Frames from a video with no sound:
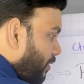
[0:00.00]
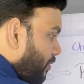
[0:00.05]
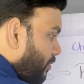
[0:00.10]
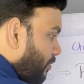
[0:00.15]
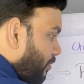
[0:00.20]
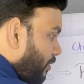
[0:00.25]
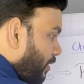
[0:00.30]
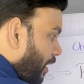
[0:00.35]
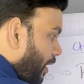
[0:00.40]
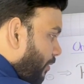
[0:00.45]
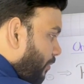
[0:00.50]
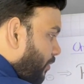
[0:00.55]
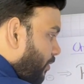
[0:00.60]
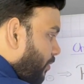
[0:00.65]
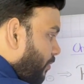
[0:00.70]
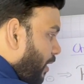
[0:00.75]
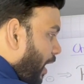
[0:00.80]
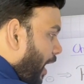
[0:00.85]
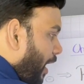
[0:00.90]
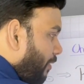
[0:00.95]
So now
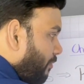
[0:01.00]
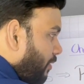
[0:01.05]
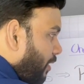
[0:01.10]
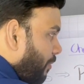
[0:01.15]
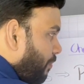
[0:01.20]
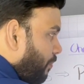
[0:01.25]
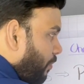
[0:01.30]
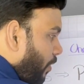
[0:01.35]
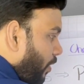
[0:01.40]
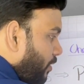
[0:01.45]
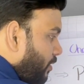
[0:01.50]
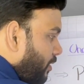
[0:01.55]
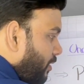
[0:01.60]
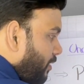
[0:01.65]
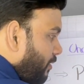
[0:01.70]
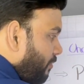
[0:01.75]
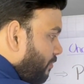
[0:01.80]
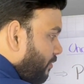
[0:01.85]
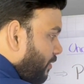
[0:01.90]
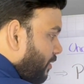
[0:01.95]
you have a
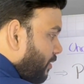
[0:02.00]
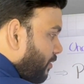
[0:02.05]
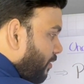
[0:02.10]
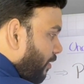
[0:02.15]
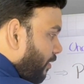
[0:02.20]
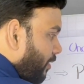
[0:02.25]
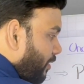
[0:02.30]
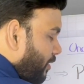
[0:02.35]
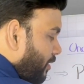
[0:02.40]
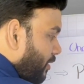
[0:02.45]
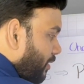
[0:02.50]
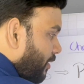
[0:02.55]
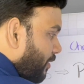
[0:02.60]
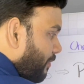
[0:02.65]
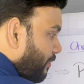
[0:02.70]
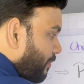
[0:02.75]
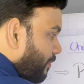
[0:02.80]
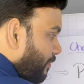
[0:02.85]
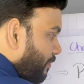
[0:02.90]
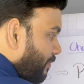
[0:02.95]
positive physiology.
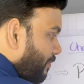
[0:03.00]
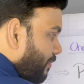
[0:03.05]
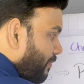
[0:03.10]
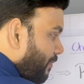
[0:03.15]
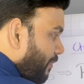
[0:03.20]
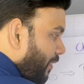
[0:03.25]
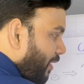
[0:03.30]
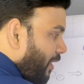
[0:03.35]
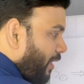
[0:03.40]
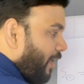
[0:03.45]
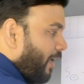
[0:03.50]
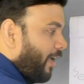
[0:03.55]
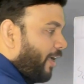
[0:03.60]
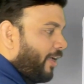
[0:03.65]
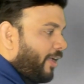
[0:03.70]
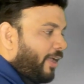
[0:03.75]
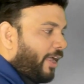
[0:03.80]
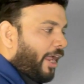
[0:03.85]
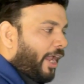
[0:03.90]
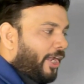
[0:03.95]

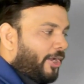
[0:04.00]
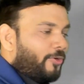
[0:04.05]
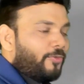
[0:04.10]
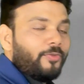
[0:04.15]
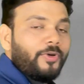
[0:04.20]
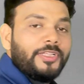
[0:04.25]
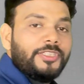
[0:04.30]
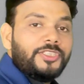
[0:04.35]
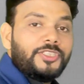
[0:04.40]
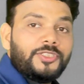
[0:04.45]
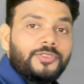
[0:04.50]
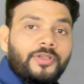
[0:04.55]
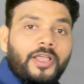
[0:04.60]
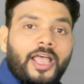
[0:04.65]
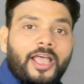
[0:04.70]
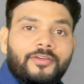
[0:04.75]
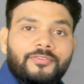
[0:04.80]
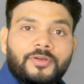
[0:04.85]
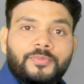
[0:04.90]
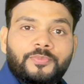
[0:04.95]
And once you
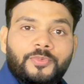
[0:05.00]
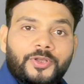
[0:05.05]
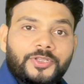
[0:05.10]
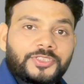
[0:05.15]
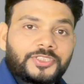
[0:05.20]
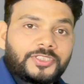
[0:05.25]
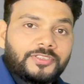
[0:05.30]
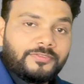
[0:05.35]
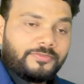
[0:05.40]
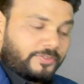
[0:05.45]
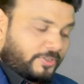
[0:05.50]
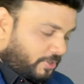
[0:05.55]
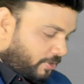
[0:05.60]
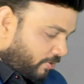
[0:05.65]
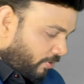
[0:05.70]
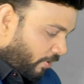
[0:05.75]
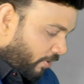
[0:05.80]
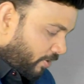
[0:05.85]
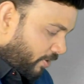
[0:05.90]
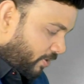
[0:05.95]
have a positive
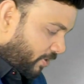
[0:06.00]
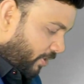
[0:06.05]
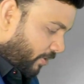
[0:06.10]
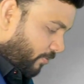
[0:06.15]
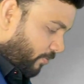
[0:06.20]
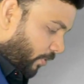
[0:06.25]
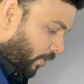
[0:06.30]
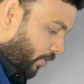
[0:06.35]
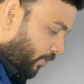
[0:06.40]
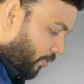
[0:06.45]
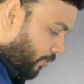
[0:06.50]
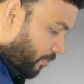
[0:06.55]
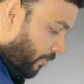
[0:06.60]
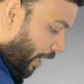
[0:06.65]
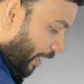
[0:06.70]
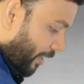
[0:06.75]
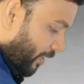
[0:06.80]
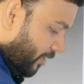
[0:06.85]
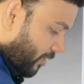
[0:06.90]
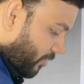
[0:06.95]
physiology, what your
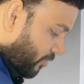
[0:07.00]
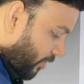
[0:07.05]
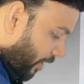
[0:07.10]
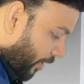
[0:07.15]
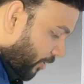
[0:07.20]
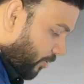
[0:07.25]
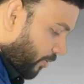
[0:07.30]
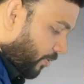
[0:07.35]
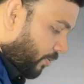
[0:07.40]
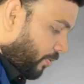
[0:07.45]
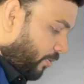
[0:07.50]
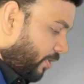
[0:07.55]
mind is trying to do